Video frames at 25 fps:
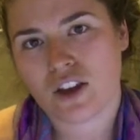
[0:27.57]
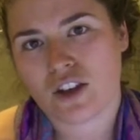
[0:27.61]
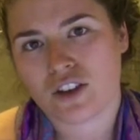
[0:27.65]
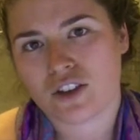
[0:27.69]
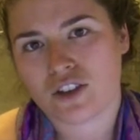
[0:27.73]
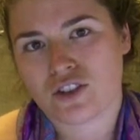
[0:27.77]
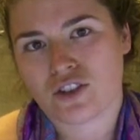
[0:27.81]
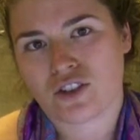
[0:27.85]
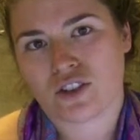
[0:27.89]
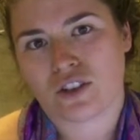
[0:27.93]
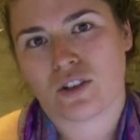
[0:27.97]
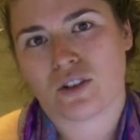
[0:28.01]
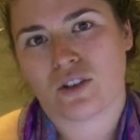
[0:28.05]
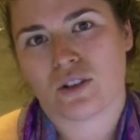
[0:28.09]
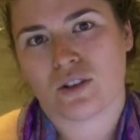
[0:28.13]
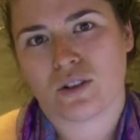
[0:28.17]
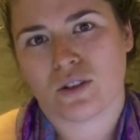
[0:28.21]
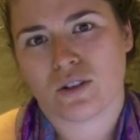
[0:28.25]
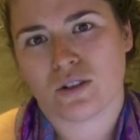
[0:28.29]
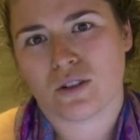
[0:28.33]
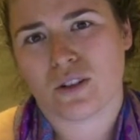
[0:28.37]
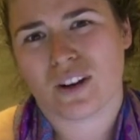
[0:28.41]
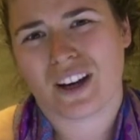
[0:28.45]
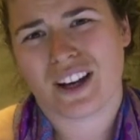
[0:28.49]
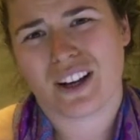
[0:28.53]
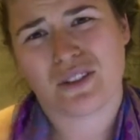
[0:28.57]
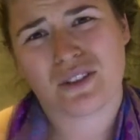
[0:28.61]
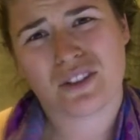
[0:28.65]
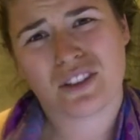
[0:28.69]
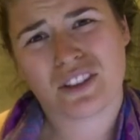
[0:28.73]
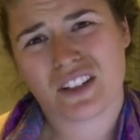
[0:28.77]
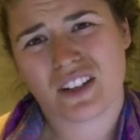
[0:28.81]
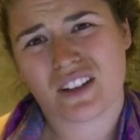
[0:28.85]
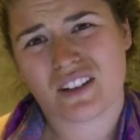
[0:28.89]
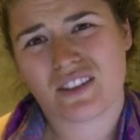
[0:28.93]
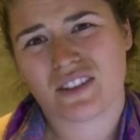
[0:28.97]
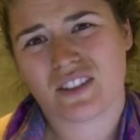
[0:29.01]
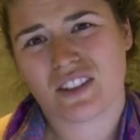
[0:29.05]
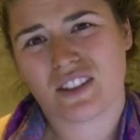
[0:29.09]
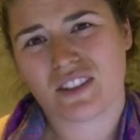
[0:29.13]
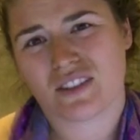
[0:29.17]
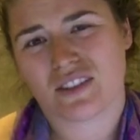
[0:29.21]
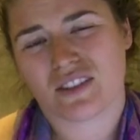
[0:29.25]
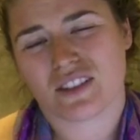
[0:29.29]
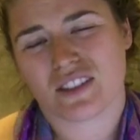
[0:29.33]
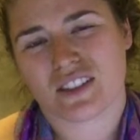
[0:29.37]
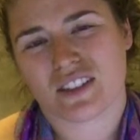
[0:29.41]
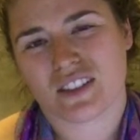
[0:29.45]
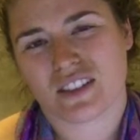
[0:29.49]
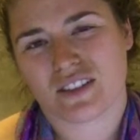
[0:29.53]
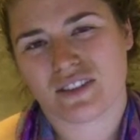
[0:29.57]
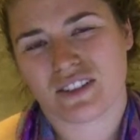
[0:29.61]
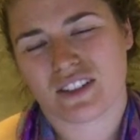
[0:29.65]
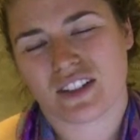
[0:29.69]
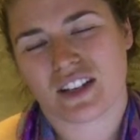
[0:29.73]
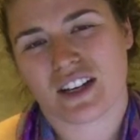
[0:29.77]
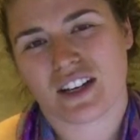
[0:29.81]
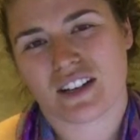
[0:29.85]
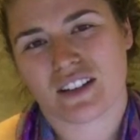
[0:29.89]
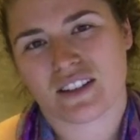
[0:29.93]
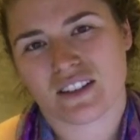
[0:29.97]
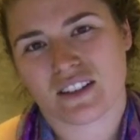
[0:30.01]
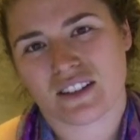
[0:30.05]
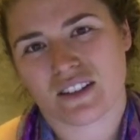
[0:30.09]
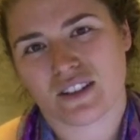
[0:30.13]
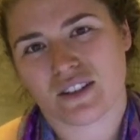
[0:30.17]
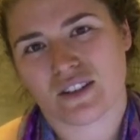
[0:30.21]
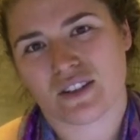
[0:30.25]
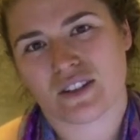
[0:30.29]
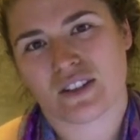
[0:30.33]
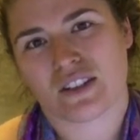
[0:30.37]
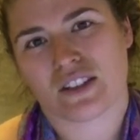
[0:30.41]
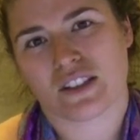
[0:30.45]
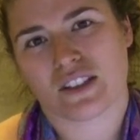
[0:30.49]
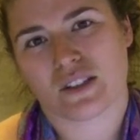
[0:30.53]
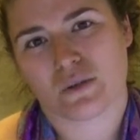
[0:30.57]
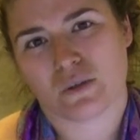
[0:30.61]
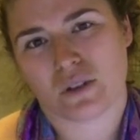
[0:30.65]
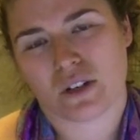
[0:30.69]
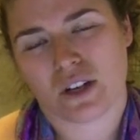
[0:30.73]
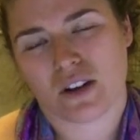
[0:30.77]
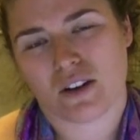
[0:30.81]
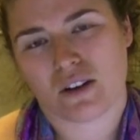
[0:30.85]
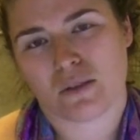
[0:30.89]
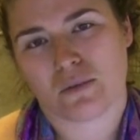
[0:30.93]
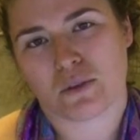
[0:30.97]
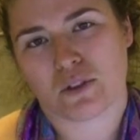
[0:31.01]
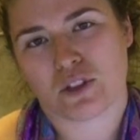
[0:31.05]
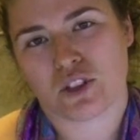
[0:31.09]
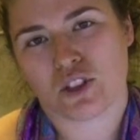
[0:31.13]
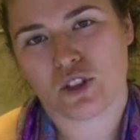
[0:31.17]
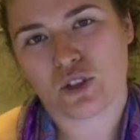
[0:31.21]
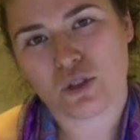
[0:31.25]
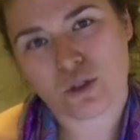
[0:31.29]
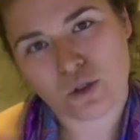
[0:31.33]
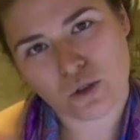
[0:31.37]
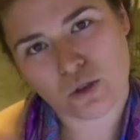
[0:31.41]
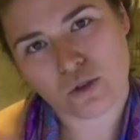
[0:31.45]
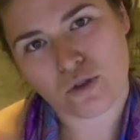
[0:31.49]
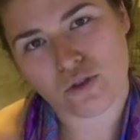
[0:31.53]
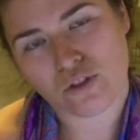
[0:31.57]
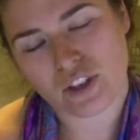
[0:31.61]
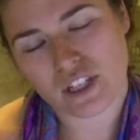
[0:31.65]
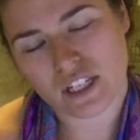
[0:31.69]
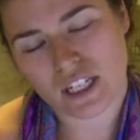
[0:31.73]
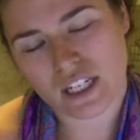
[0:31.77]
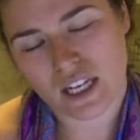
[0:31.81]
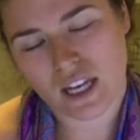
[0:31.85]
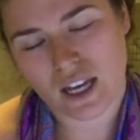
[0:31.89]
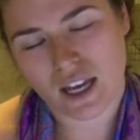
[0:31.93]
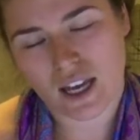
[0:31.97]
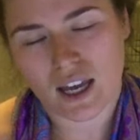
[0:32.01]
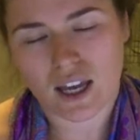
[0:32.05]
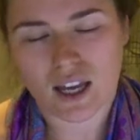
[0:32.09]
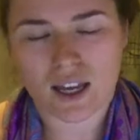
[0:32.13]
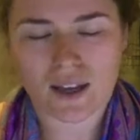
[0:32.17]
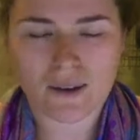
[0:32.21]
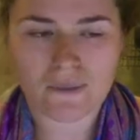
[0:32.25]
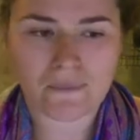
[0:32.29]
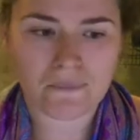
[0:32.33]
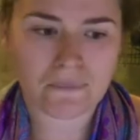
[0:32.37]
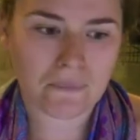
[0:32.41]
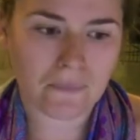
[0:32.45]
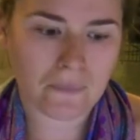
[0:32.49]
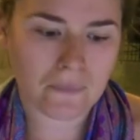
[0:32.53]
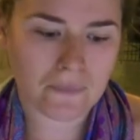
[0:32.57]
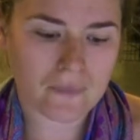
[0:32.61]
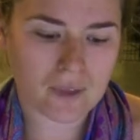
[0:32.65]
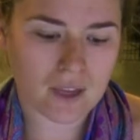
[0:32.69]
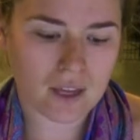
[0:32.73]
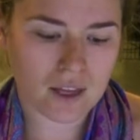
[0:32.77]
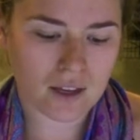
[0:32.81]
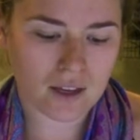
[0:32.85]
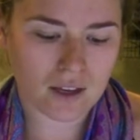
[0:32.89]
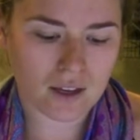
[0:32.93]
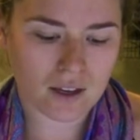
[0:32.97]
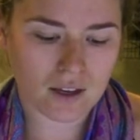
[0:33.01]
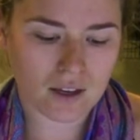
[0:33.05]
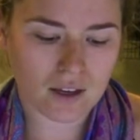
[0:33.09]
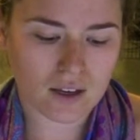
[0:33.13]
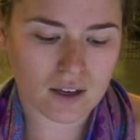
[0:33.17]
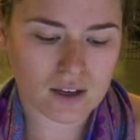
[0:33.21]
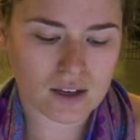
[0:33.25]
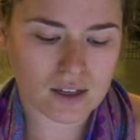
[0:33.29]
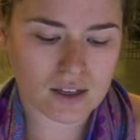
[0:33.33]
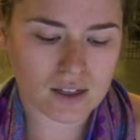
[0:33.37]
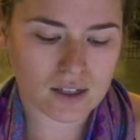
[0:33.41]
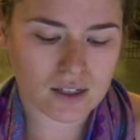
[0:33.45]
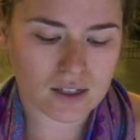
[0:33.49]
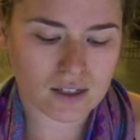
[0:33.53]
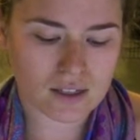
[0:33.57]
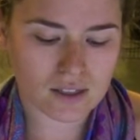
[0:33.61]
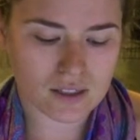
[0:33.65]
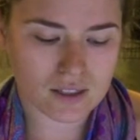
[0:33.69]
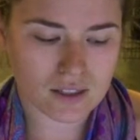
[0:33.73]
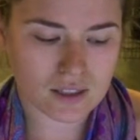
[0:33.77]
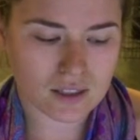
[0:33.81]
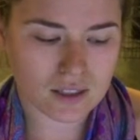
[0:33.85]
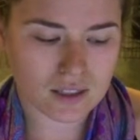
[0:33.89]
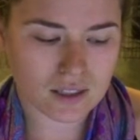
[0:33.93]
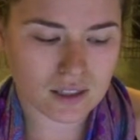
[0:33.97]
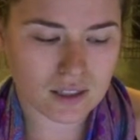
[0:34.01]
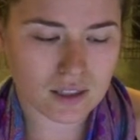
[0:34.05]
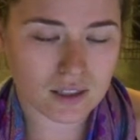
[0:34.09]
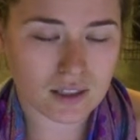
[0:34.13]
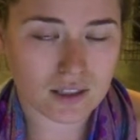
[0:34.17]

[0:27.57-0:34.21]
So, and it was tough too, it was a tough class. So this is workout number two for the day. And